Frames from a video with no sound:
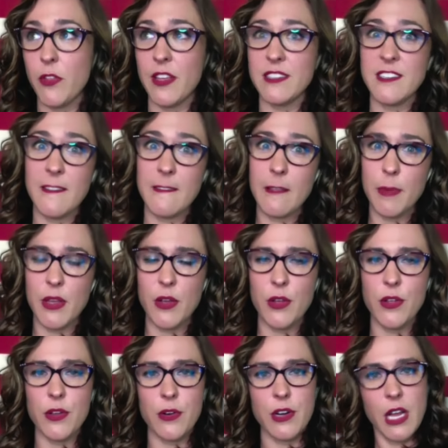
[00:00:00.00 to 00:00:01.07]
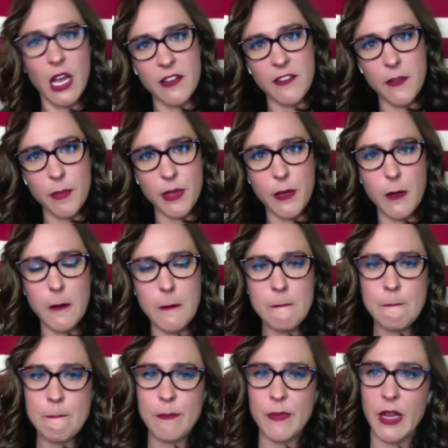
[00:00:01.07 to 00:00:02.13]
whether that's in the bill or not in the
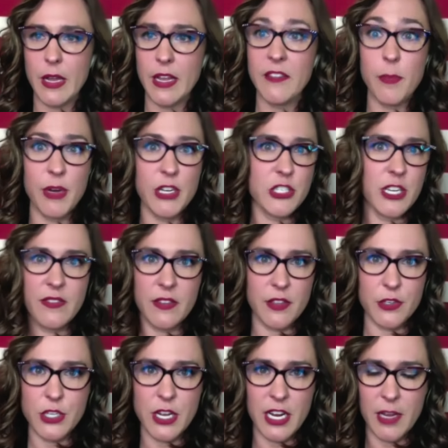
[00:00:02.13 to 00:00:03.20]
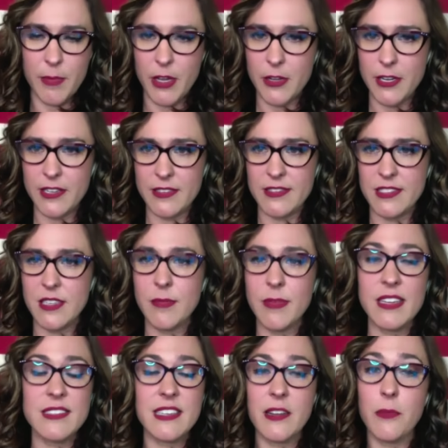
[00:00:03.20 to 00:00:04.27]
bill, in the budget that they're talking about. And to
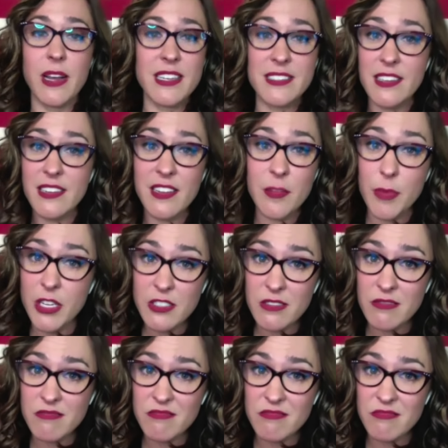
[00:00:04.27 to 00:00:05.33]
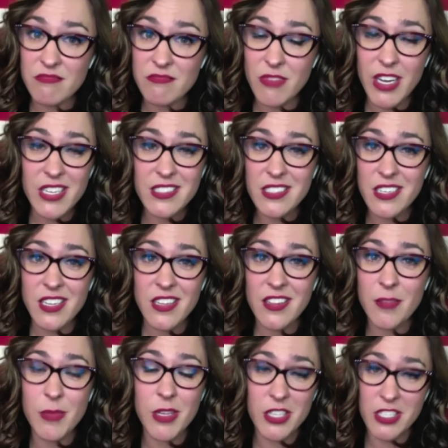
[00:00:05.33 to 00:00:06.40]
me, it's like, why is that in the budget? Why is it
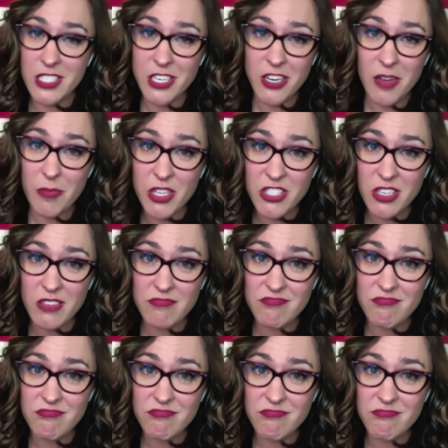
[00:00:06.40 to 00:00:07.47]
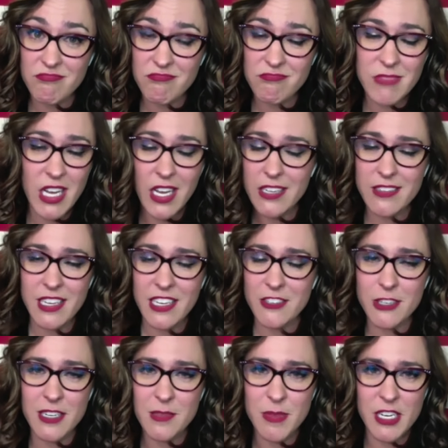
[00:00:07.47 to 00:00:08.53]
in the military budget?
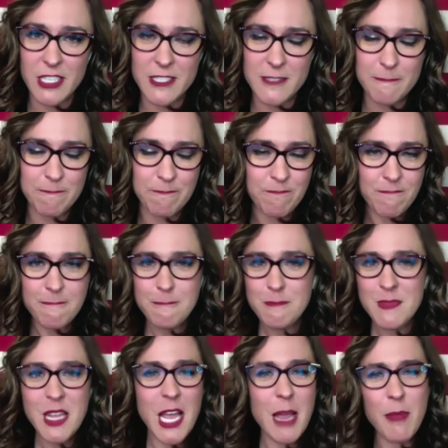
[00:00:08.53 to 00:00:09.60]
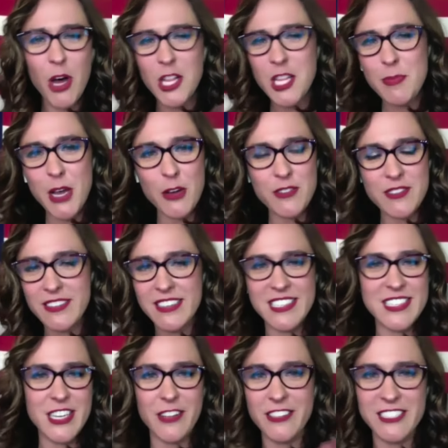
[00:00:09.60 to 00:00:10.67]
That drives me nuts. I'm all about
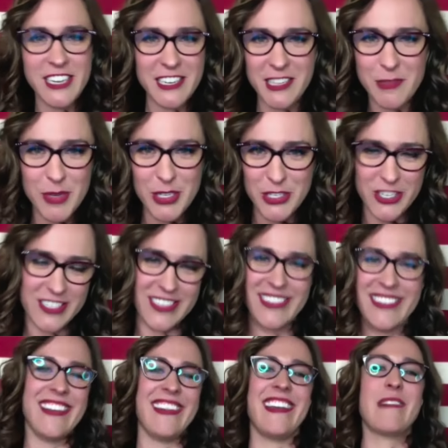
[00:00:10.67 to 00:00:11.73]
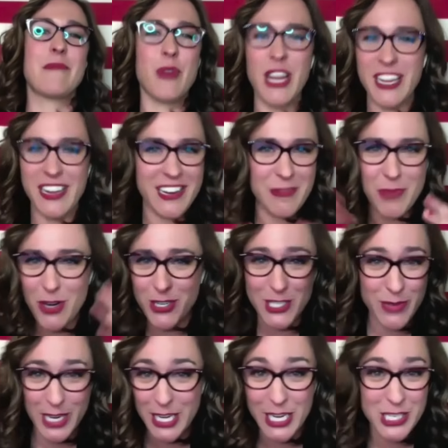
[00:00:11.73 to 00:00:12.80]
consolidating the budget and breaking it
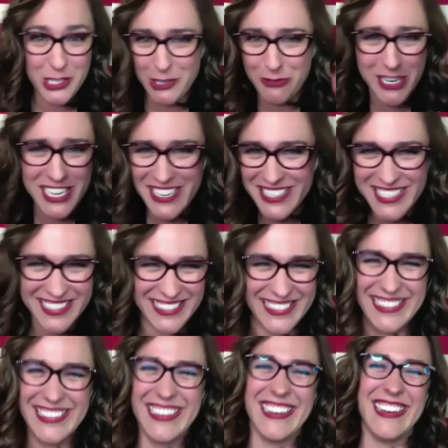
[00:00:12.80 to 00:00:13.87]
apart so we can actually read it.